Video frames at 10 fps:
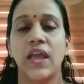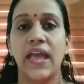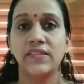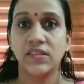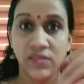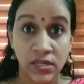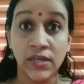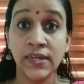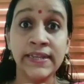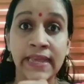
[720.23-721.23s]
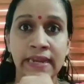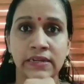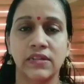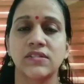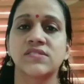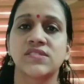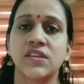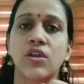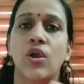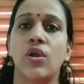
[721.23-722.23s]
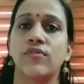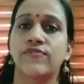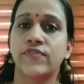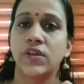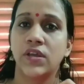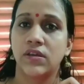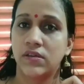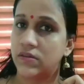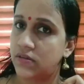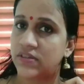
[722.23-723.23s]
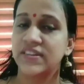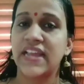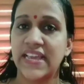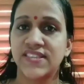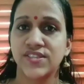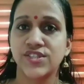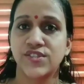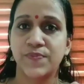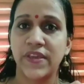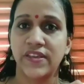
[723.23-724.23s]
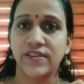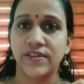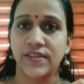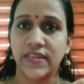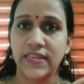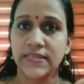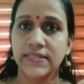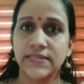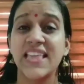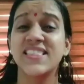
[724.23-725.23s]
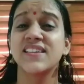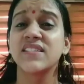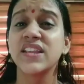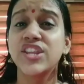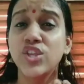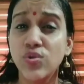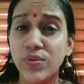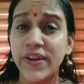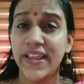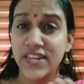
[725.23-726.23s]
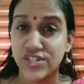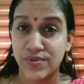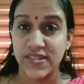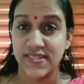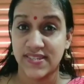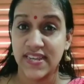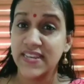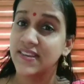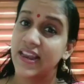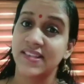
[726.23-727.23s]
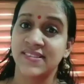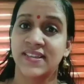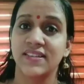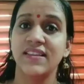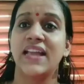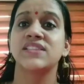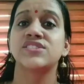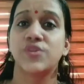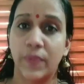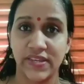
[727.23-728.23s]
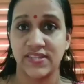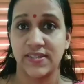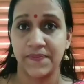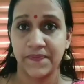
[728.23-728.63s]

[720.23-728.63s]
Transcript: and the third characteristic of Renaissance period is the renewed interest in classical antiquity.